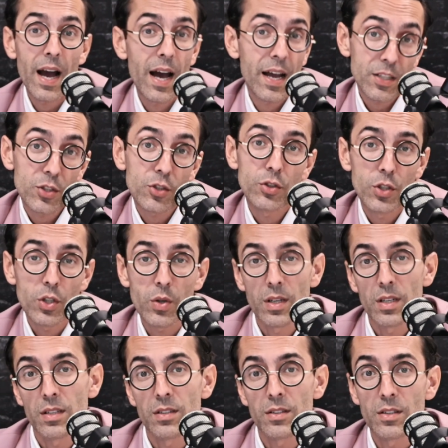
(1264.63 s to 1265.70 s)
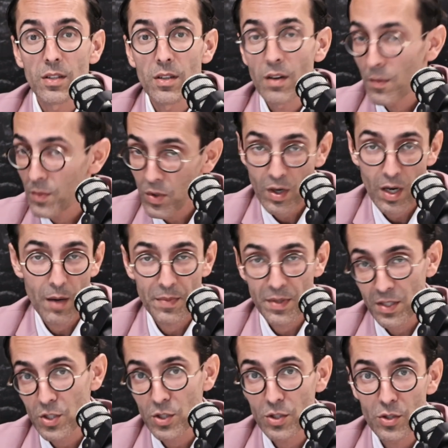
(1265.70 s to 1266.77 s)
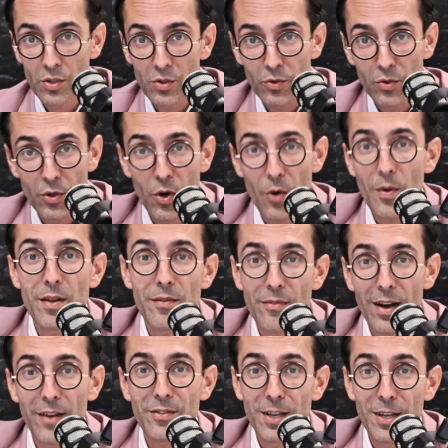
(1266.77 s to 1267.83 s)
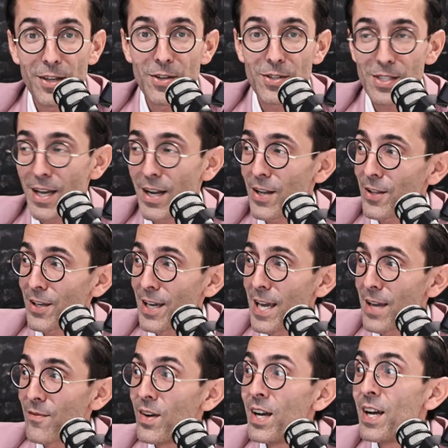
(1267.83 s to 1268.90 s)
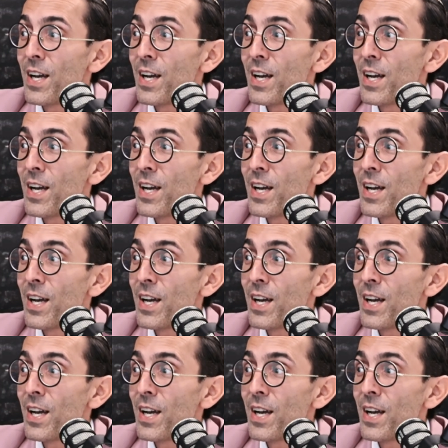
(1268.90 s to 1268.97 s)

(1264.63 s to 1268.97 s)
how did you do it? I'm no competition to you. You're already 5, 10 years ahead of the game.